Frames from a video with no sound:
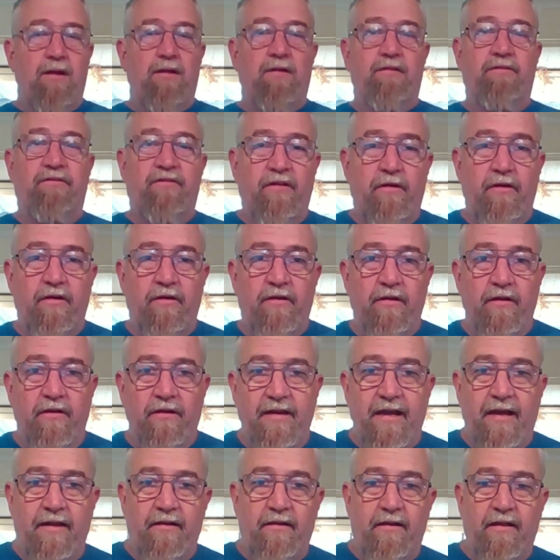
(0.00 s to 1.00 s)
so you can
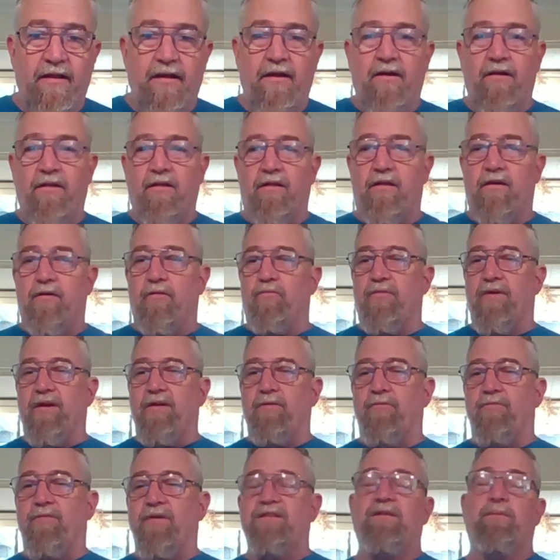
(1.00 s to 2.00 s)
get the
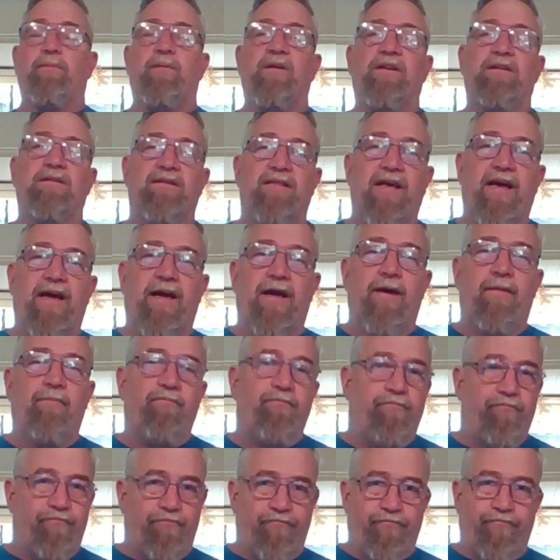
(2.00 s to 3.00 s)
written recipes there.
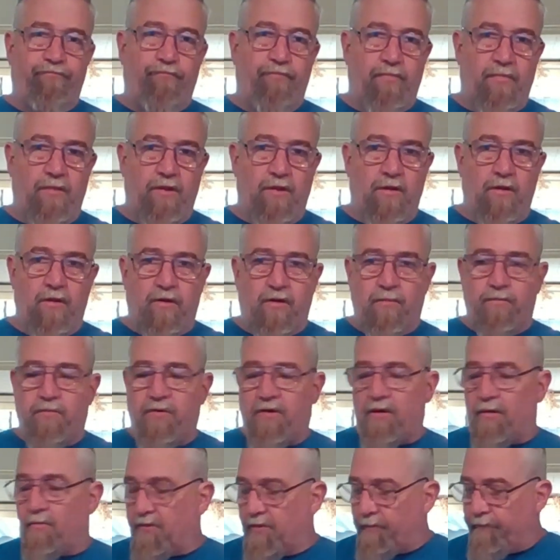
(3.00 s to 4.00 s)
Not a
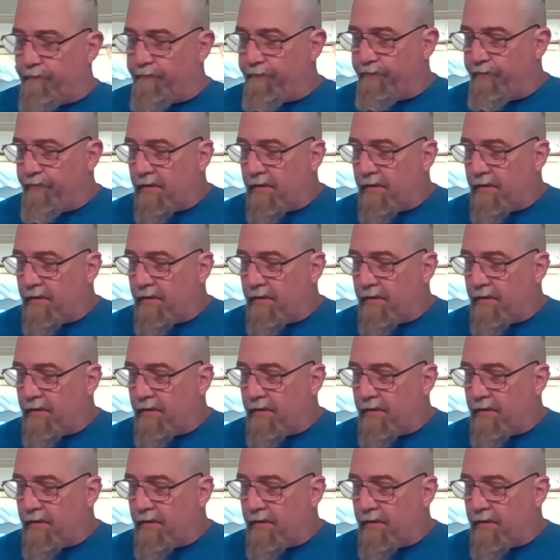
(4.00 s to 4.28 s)
problem.